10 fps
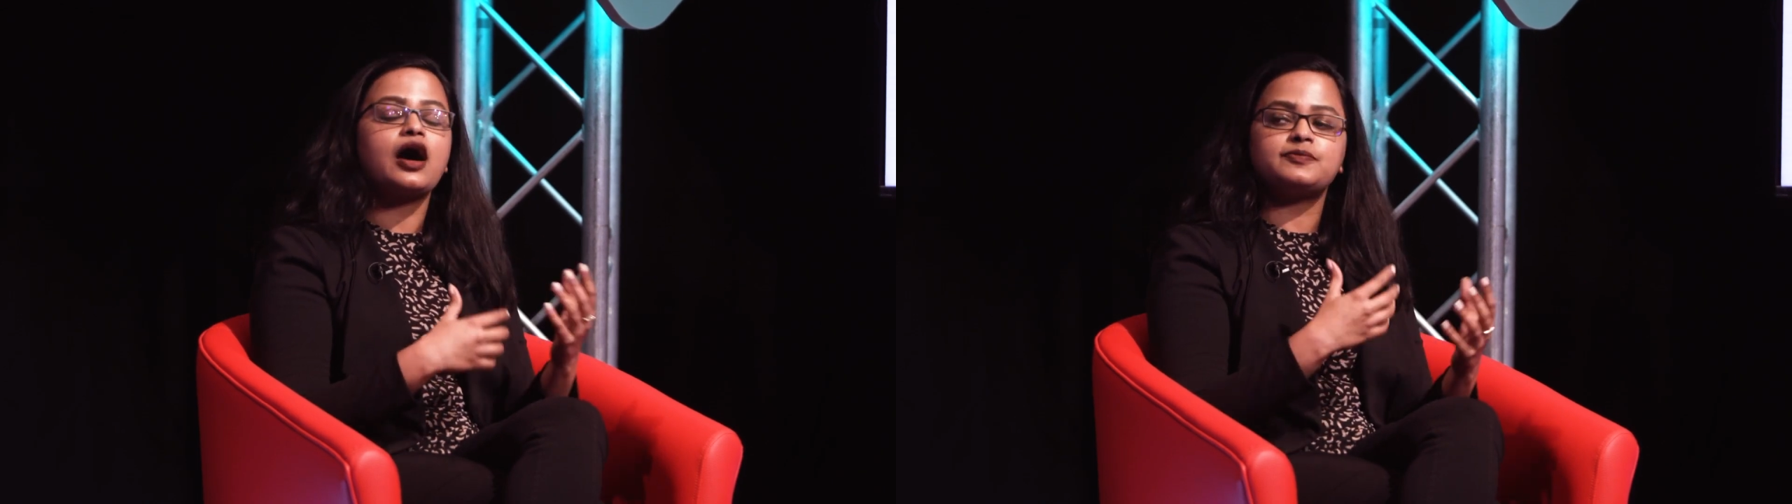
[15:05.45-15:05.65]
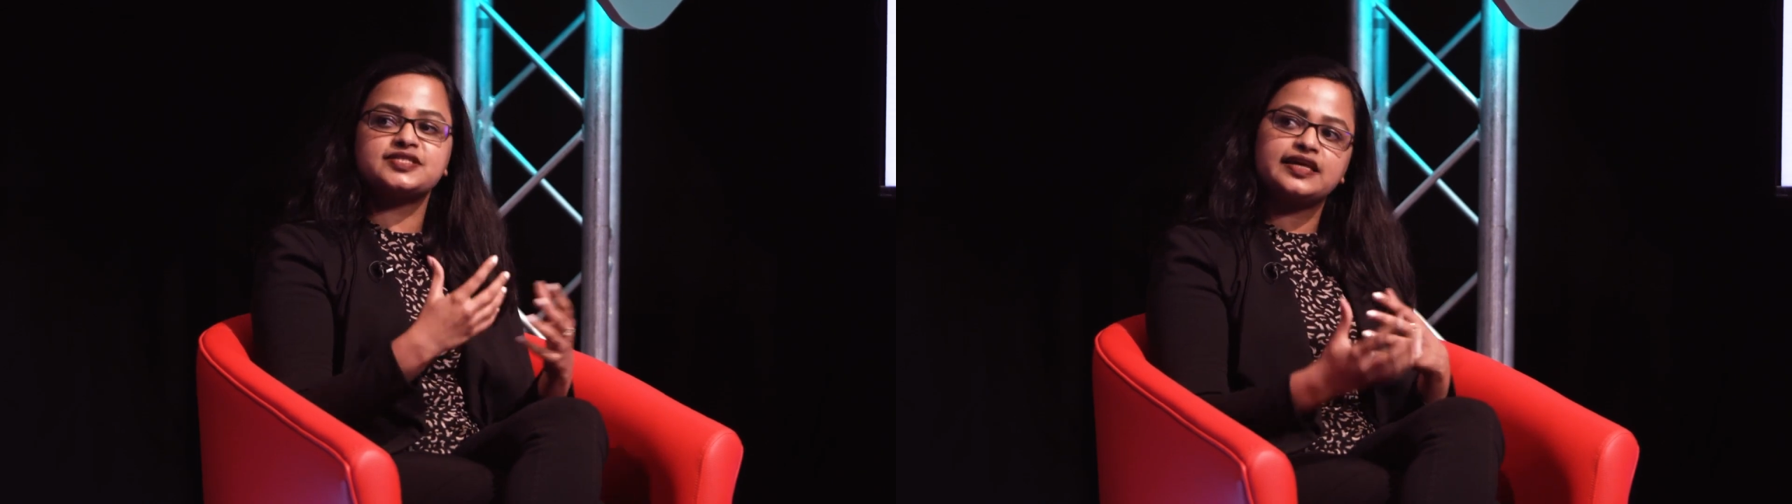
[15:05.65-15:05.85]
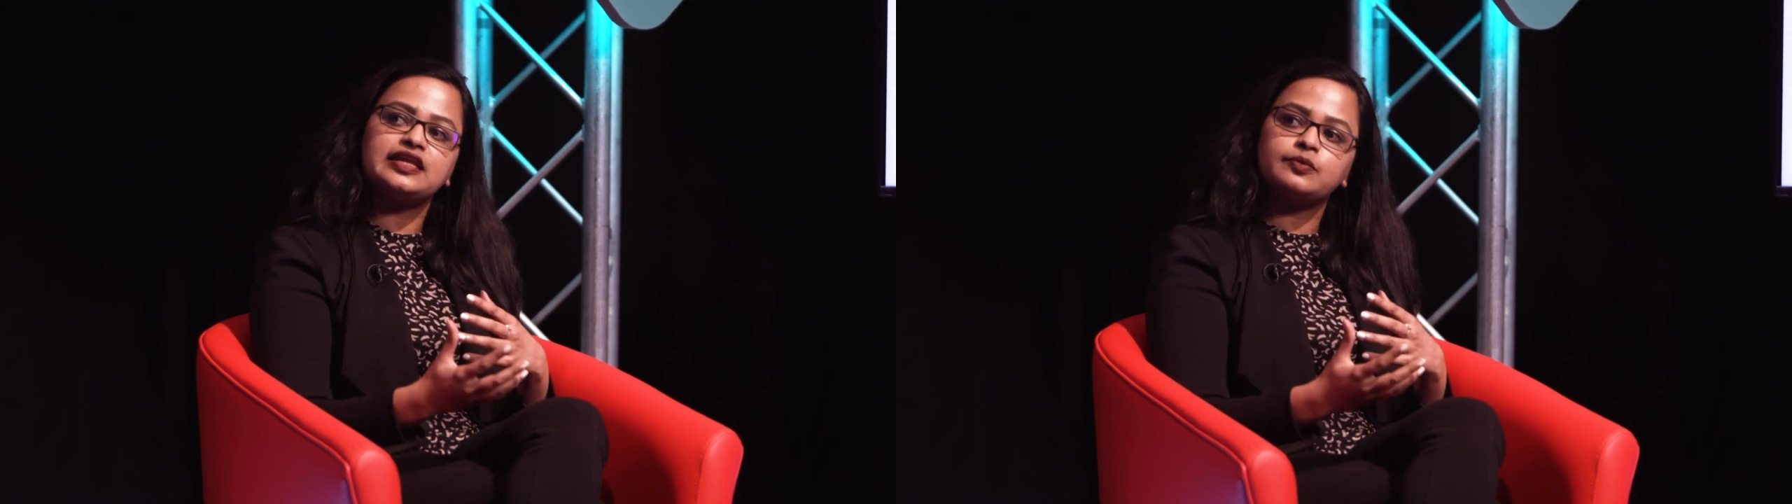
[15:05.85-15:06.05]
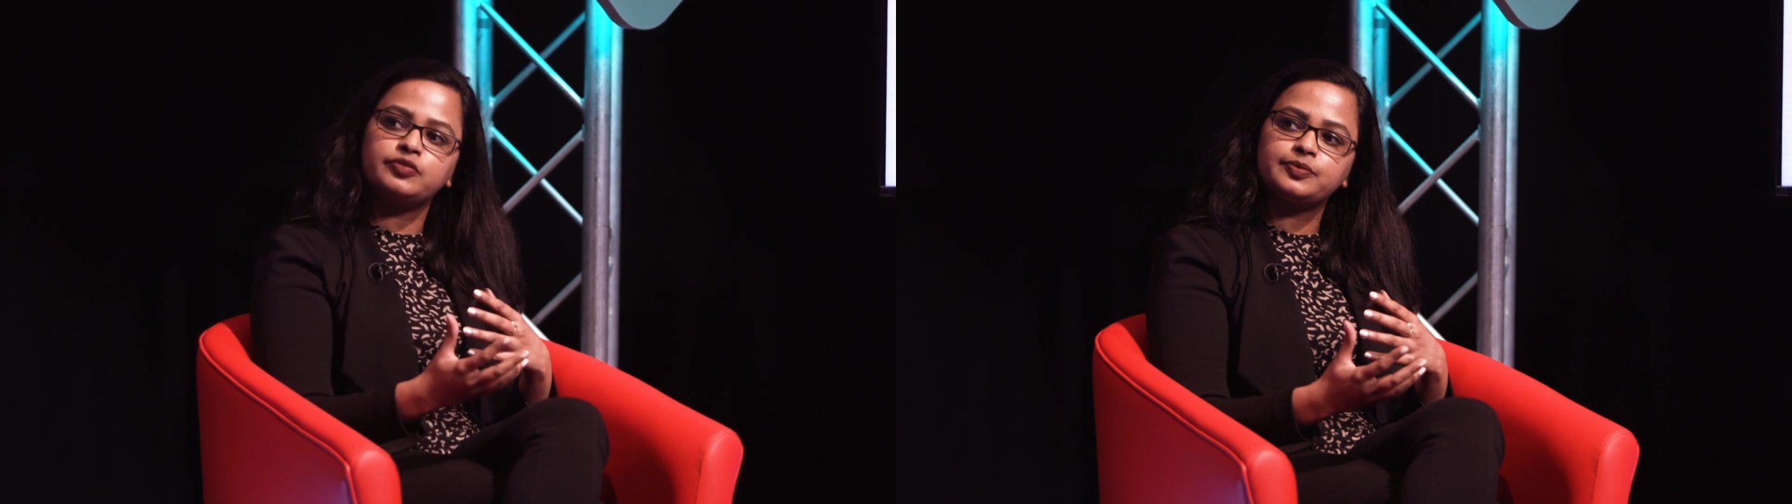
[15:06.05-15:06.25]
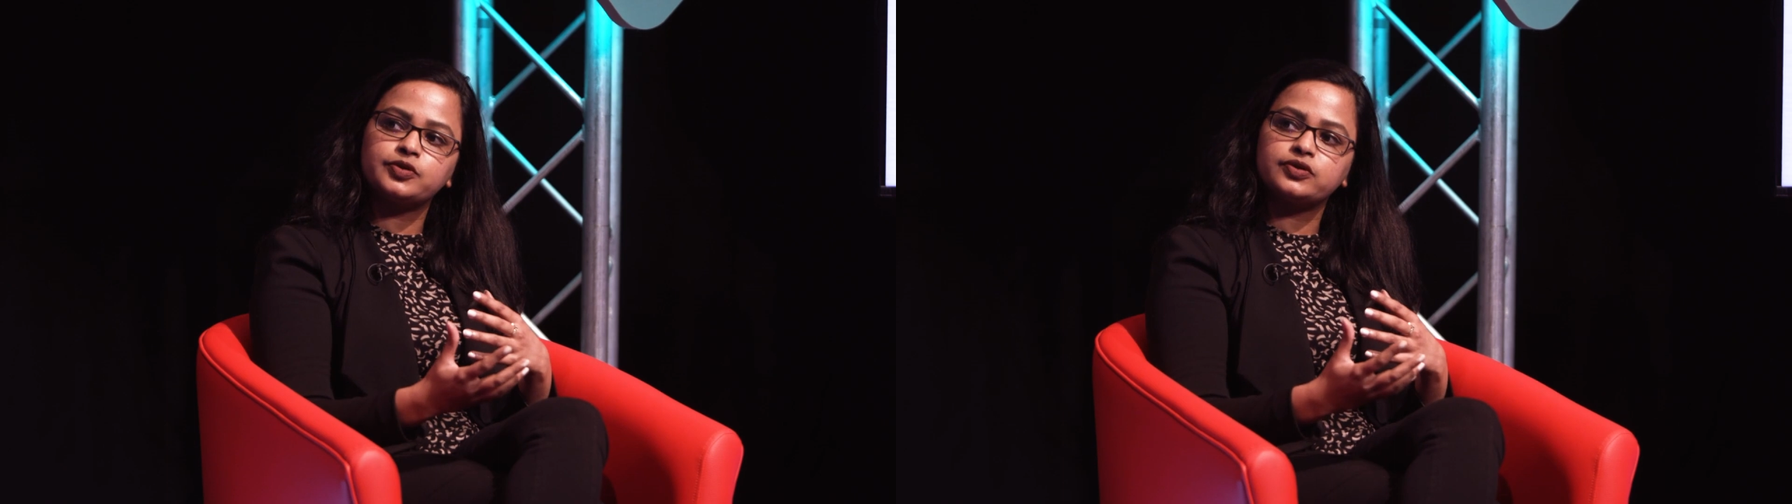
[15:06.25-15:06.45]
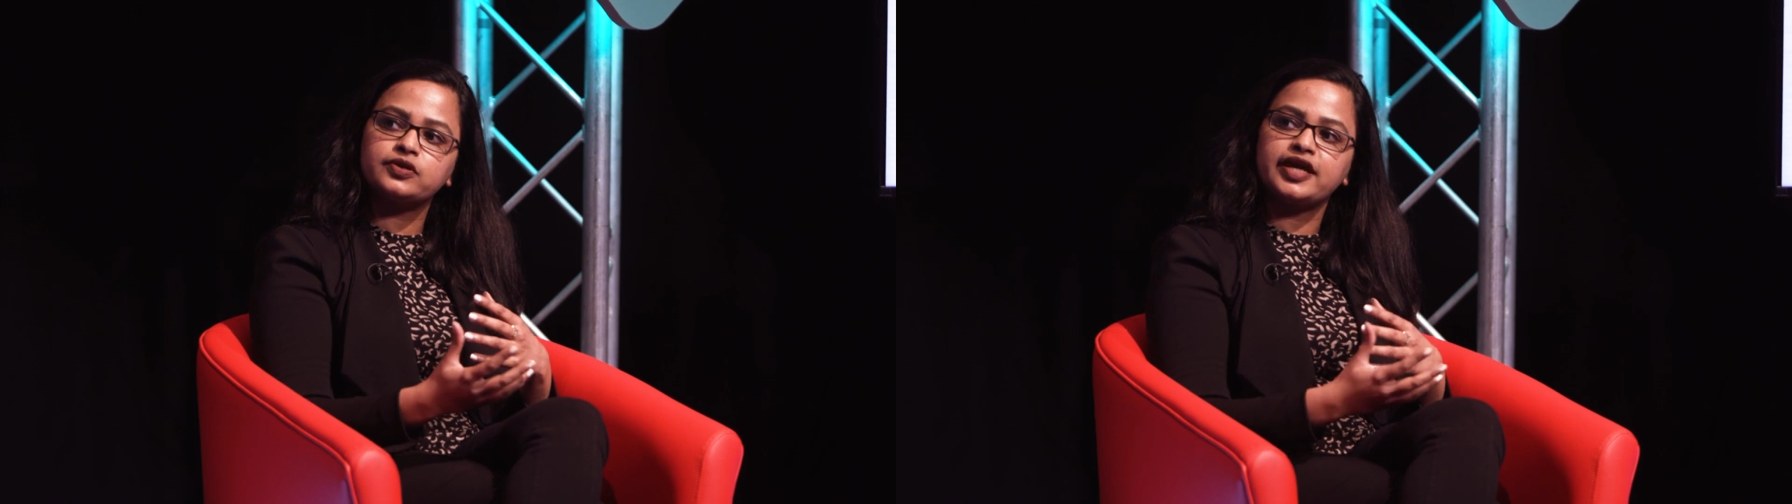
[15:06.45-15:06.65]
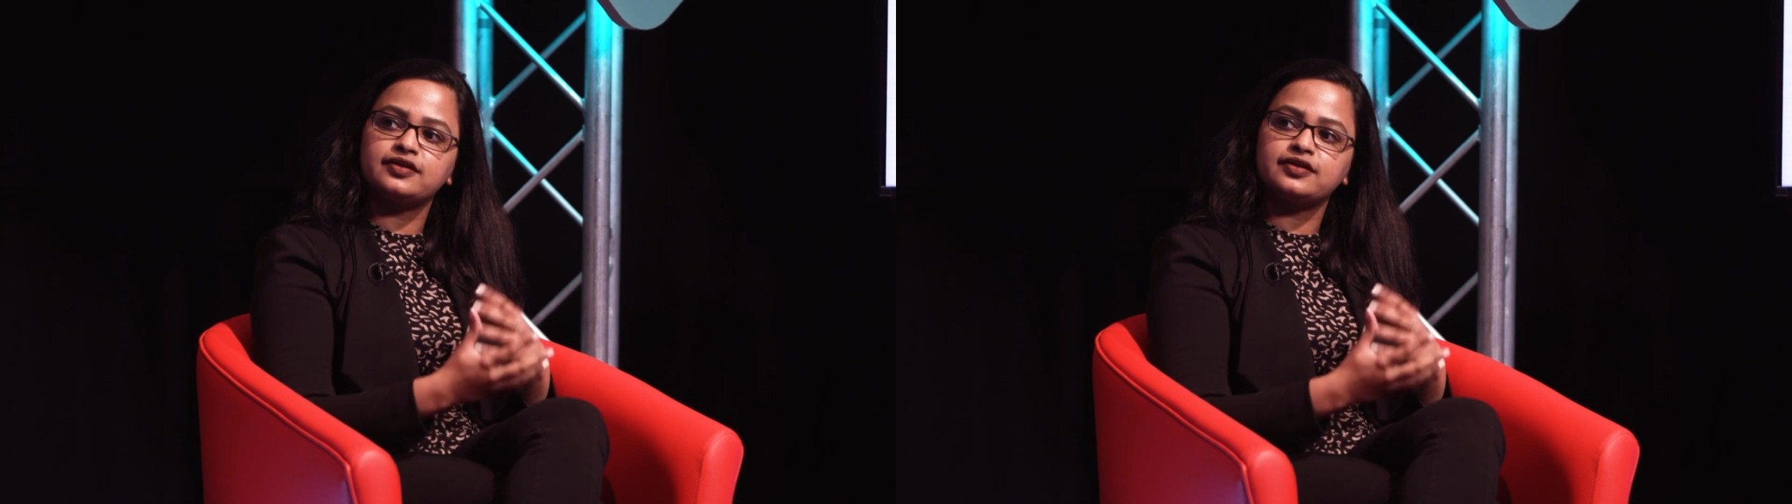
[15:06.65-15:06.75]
upskilling people